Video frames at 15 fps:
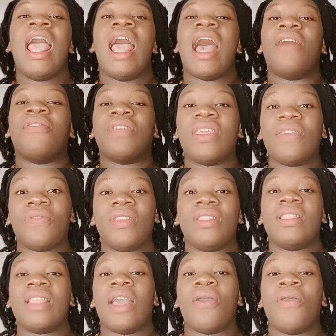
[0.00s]
have
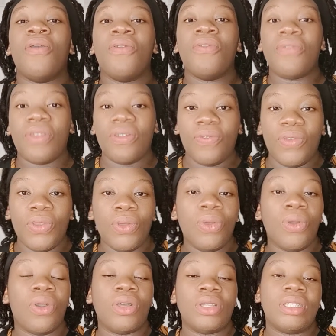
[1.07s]
given their own review
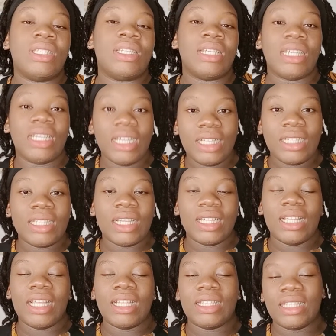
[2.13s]
on the
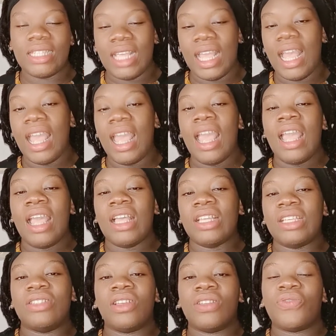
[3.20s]
internet. Yeah,
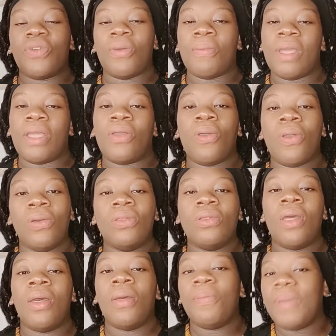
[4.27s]
it's not from my
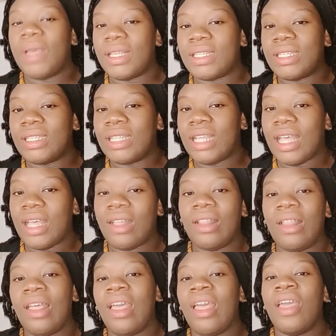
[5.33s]
own
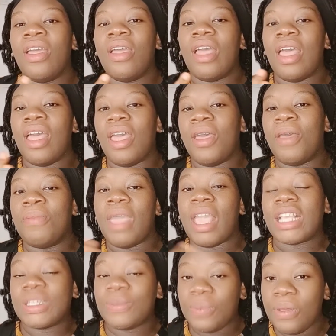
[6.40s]
personal
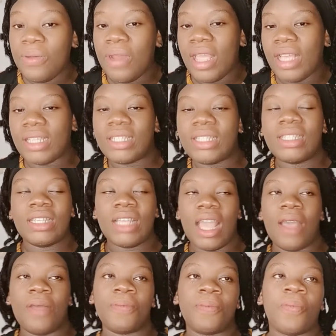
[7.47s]
experience.
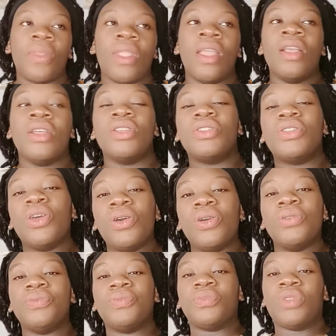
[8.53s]
Yeah,
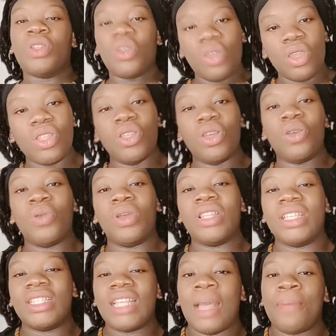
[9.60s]
so you know what
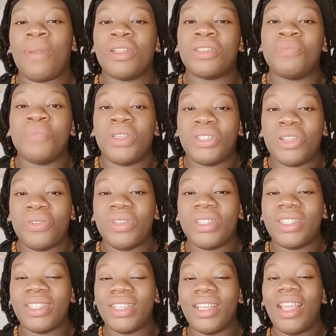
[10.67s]
they say about
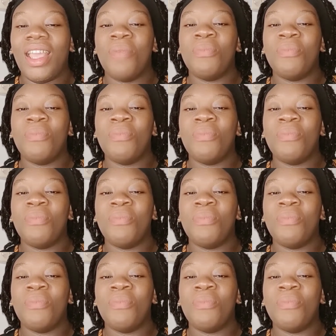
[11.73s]
majority